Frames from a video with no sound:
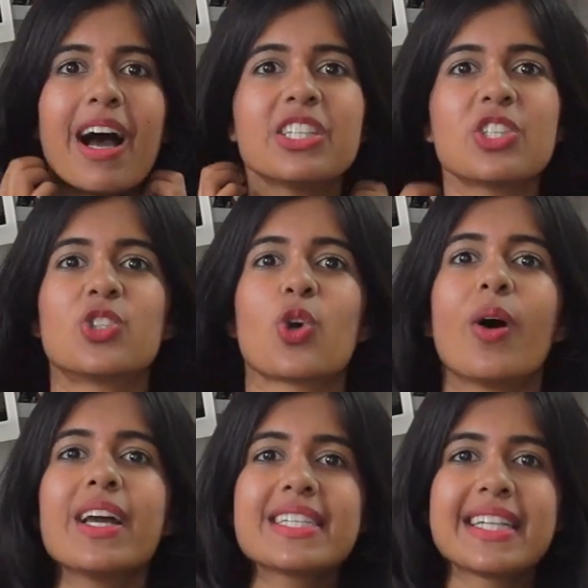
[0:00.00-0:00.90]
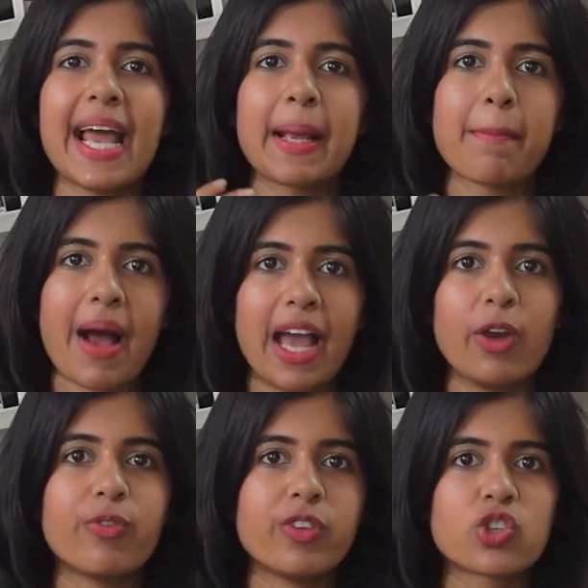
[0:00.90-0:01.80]
much. Joy is like
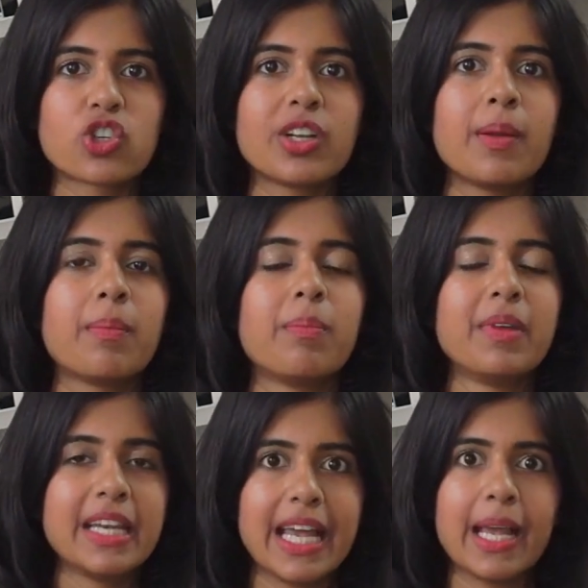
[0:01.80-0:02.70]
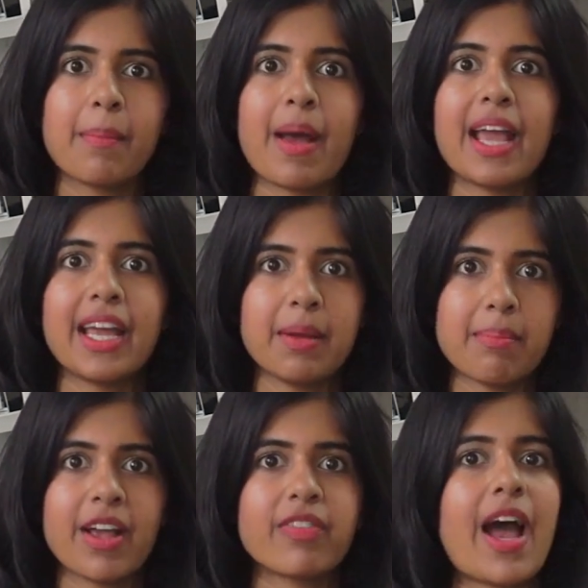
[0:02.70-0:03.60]
my official name
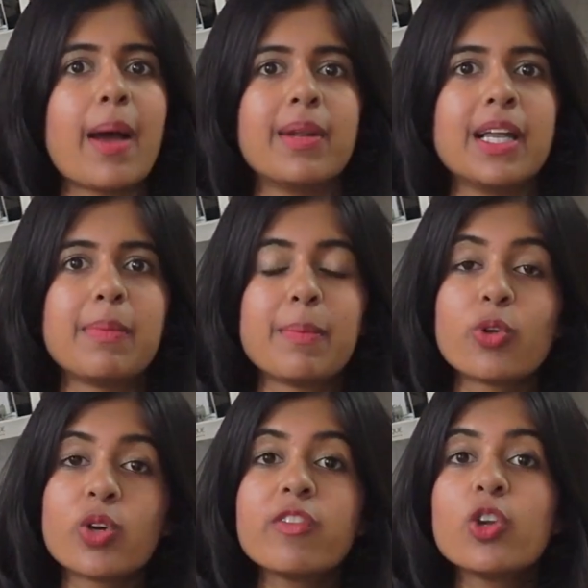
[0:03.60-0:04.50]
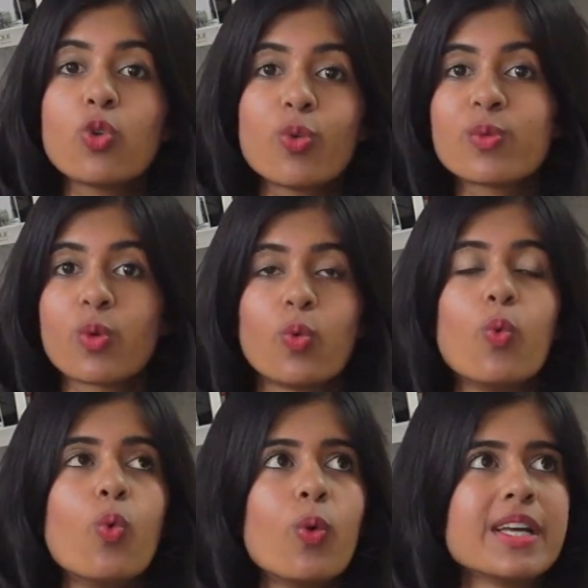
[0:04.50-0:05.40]
in my family. People don't even know
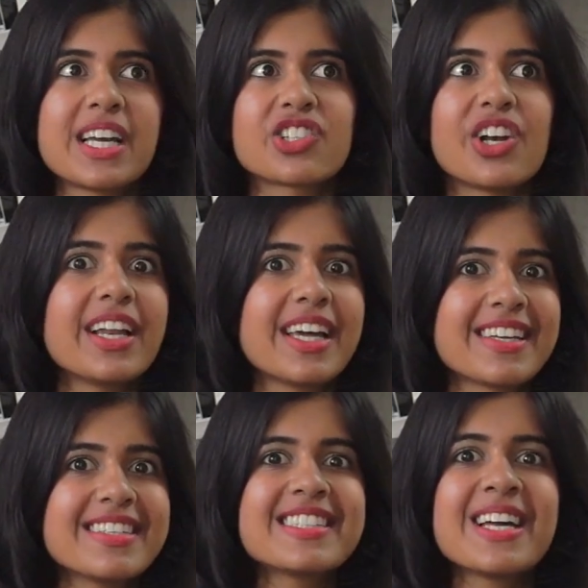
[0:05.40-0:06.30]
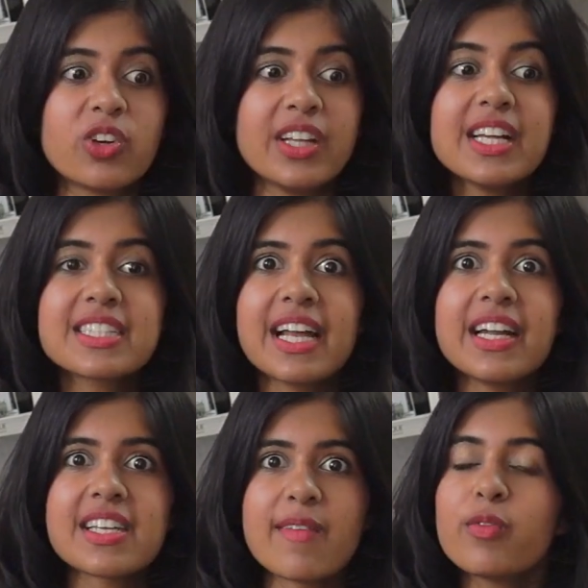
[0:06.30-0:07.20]
who Sejal is, to the
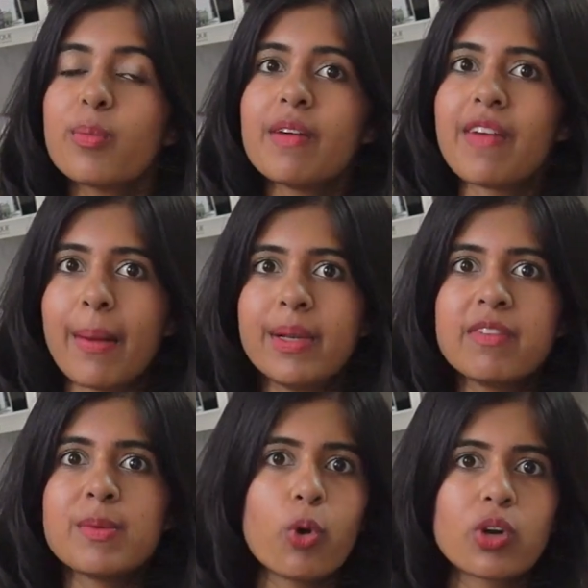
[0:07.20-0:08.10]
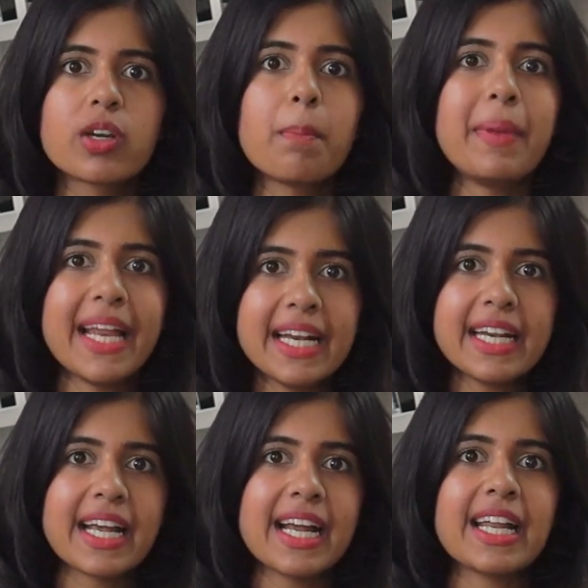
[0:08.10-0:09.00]
extent that someone from my family booked a
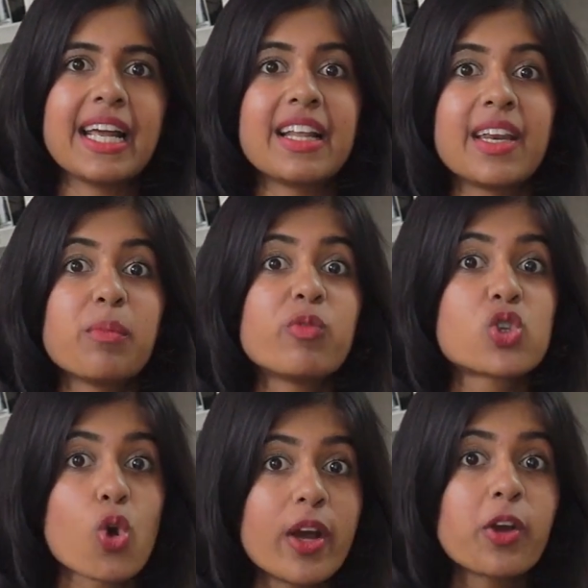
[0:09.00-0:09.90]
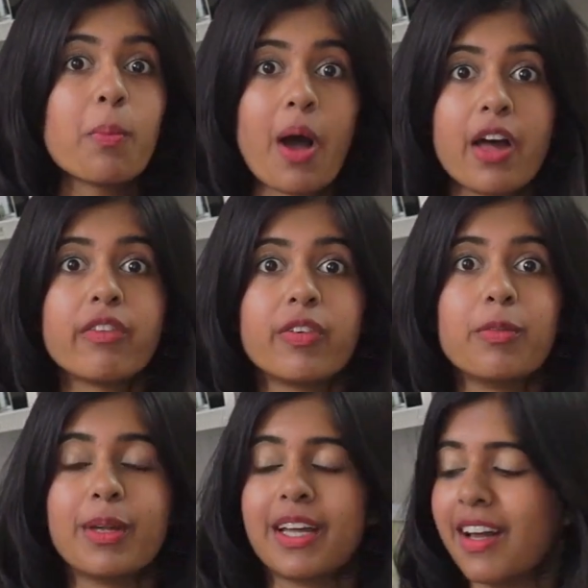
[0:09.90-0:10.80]
plane ticket in the name of Joy Kumar for